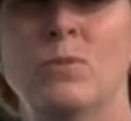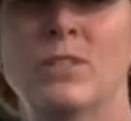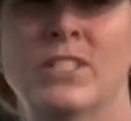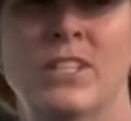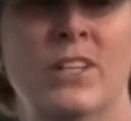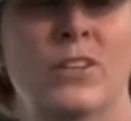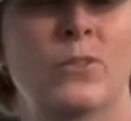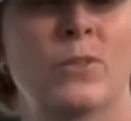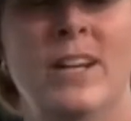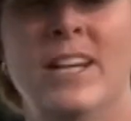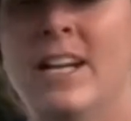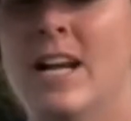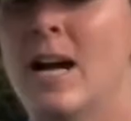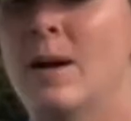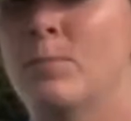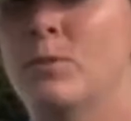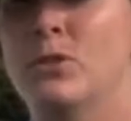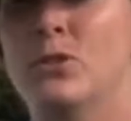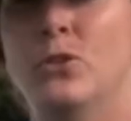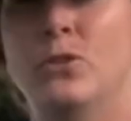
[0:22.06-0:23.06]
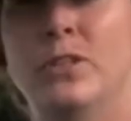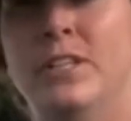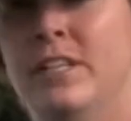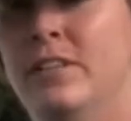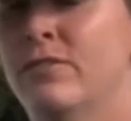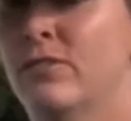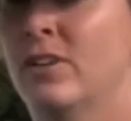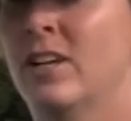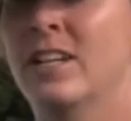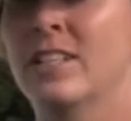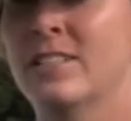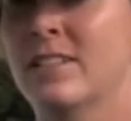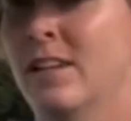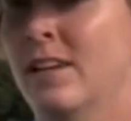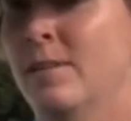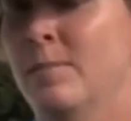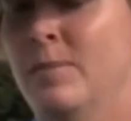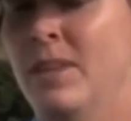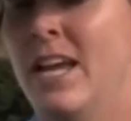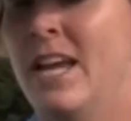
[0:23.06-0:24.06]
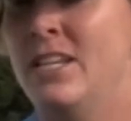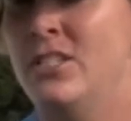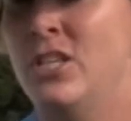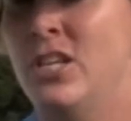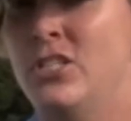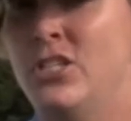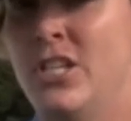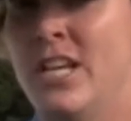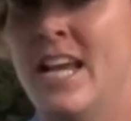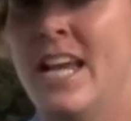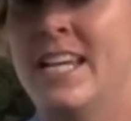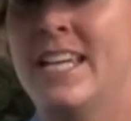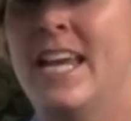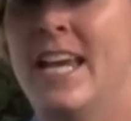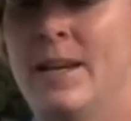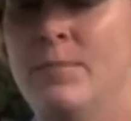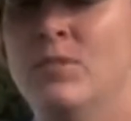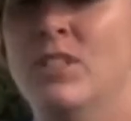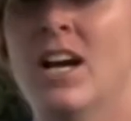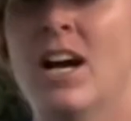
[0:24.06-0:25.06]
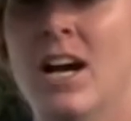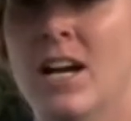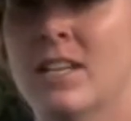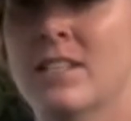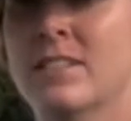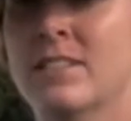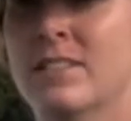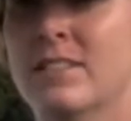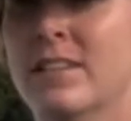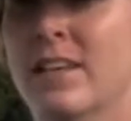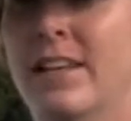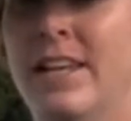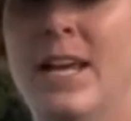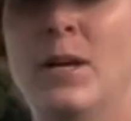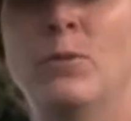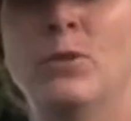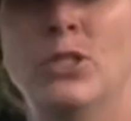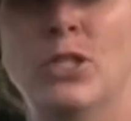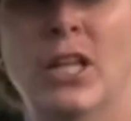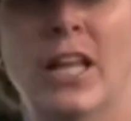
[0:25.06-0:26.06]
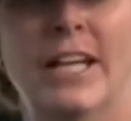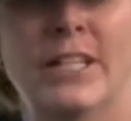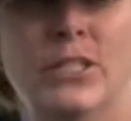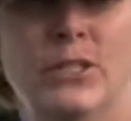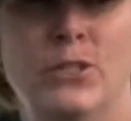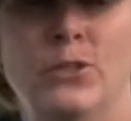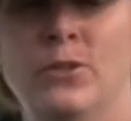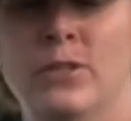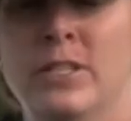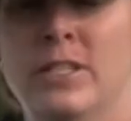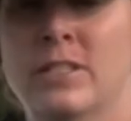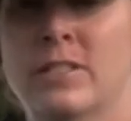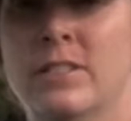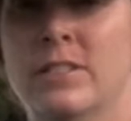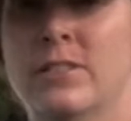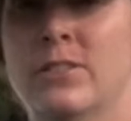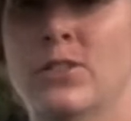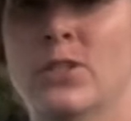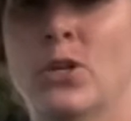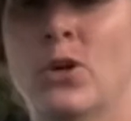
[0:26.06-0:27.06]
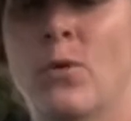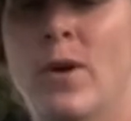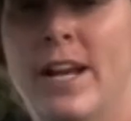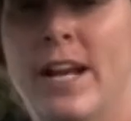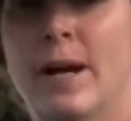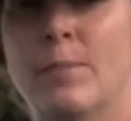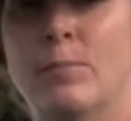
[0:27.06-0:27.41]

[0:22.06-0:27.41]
It was a great opportunity for us. Um, the AJGA came to us and said, hey, would you like to do this? This is a great